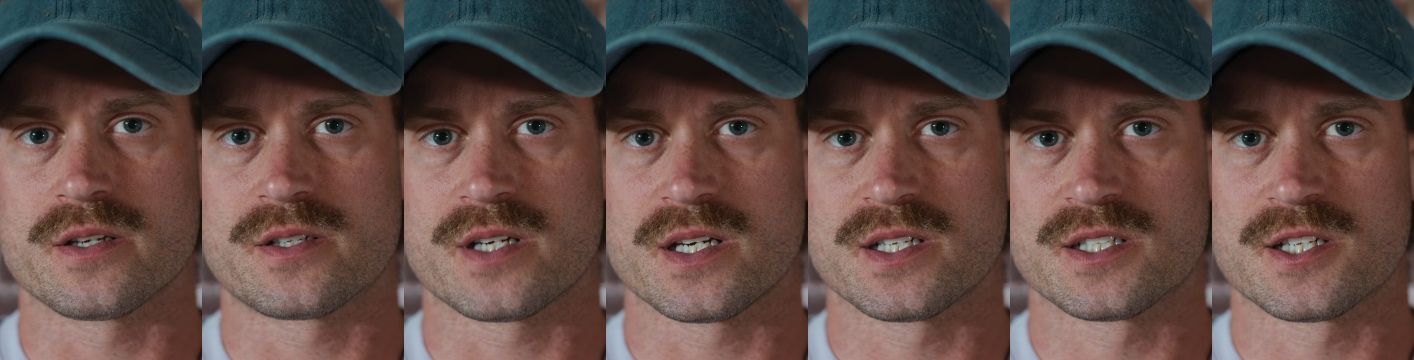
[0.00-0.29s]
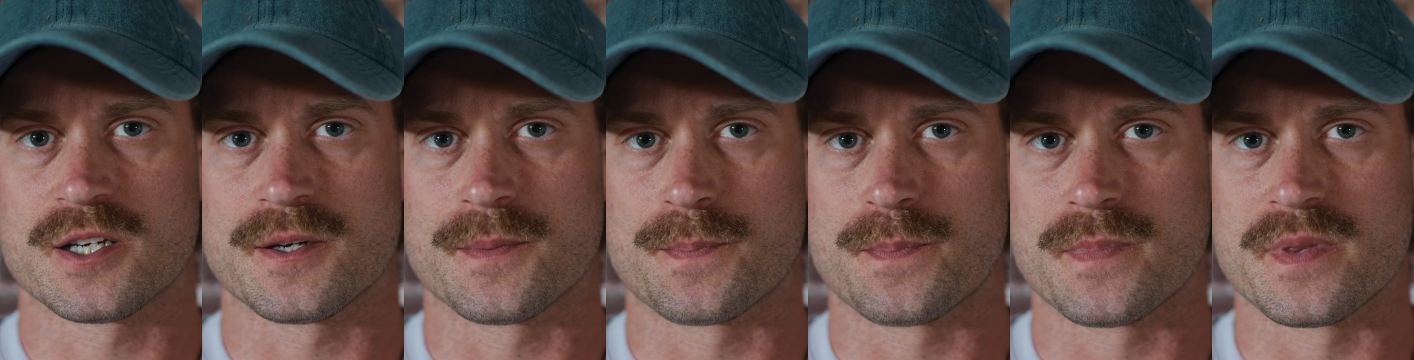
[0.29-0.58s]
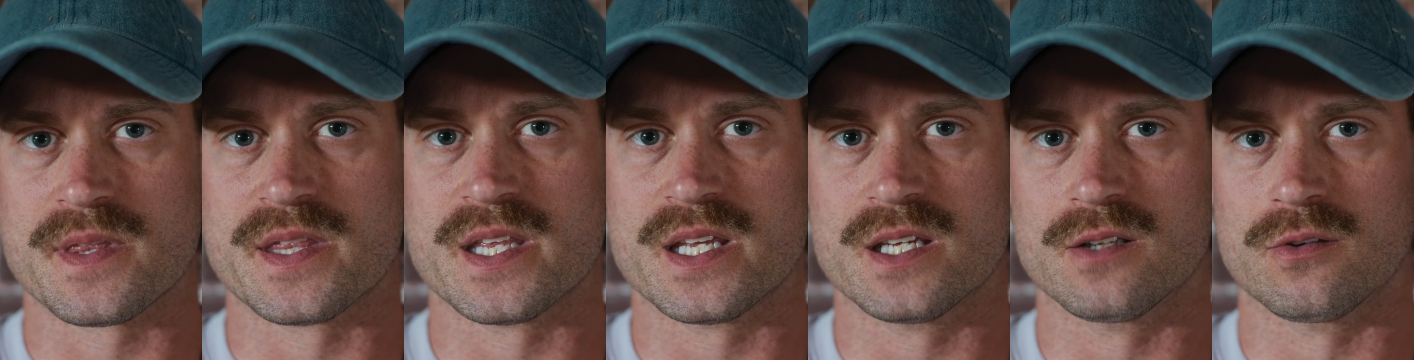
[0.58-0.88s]
to change up
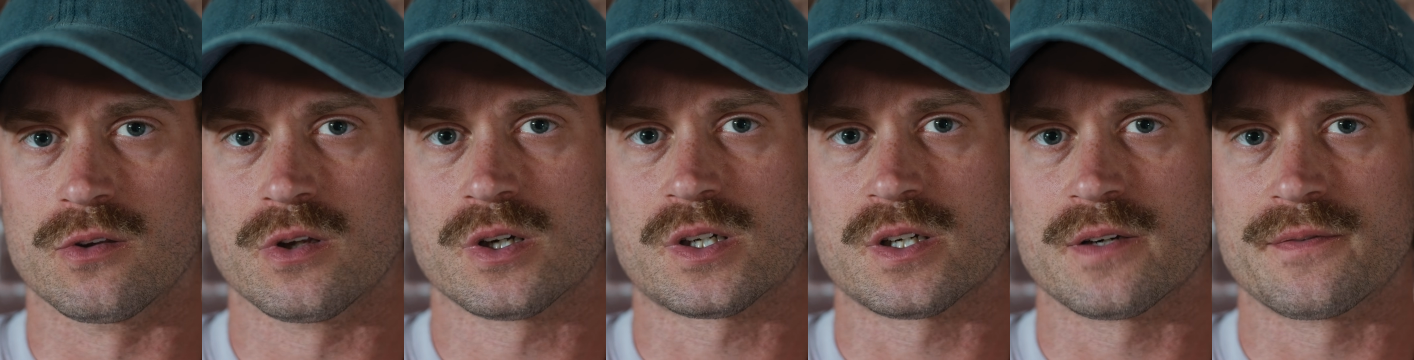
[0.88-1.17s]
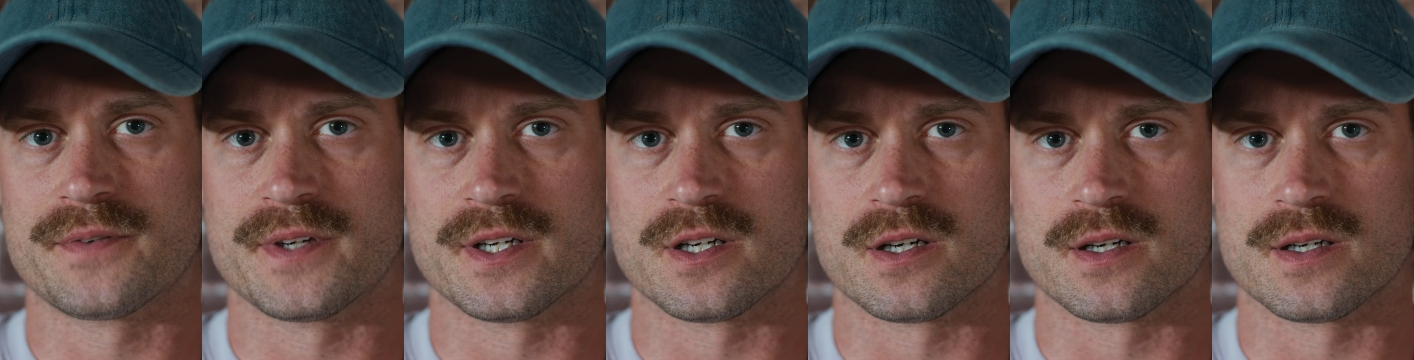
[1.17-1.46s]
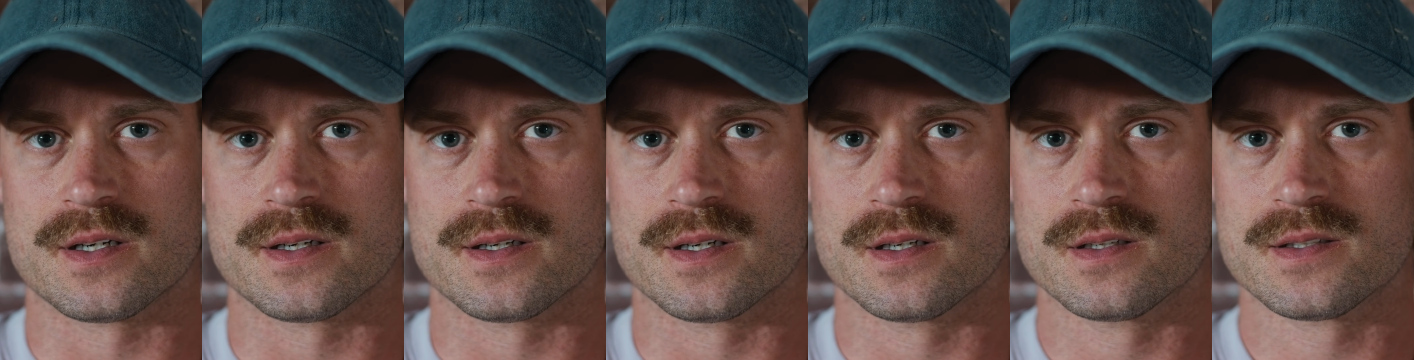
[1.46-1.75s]
the look of
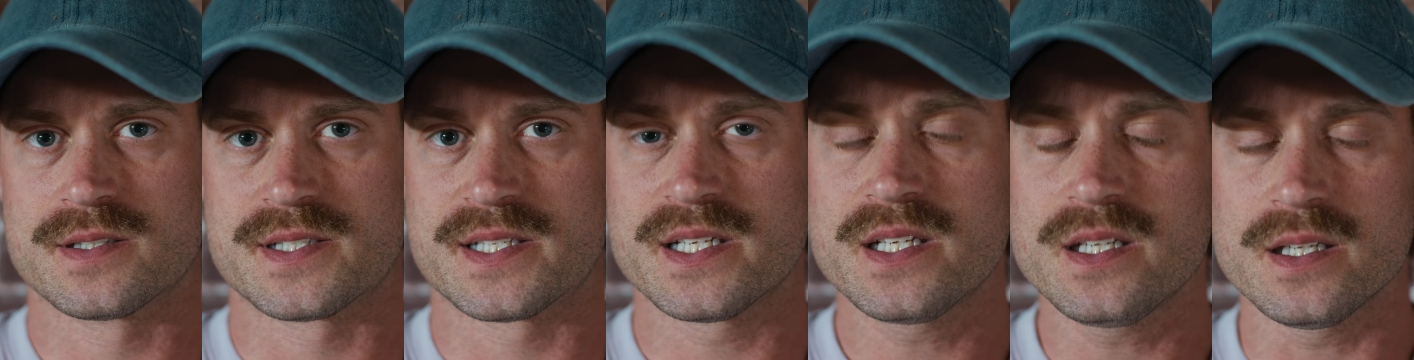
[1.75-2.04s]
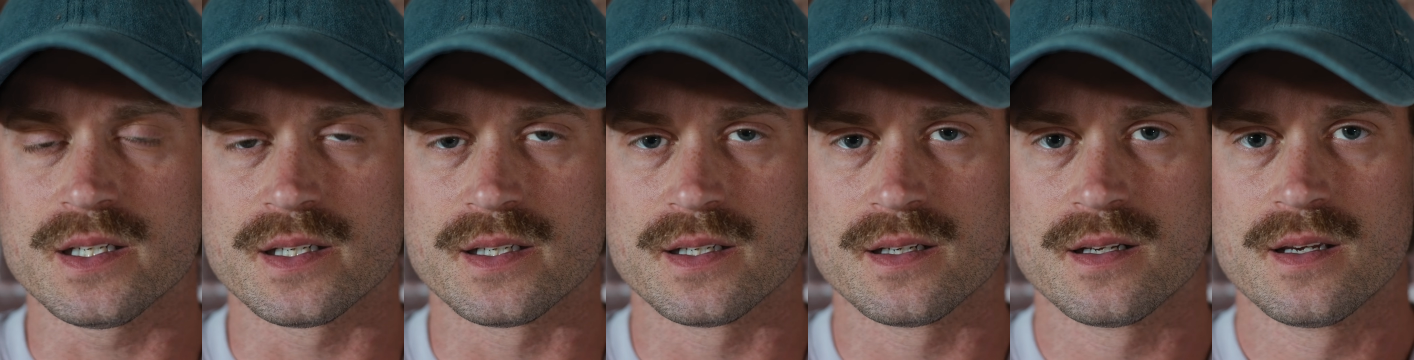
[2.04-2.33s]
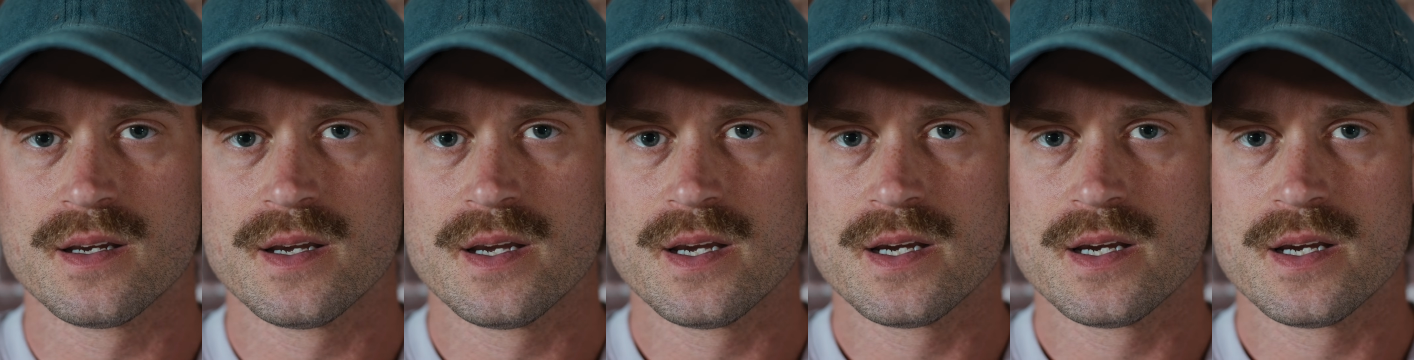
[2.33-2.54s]
your scene,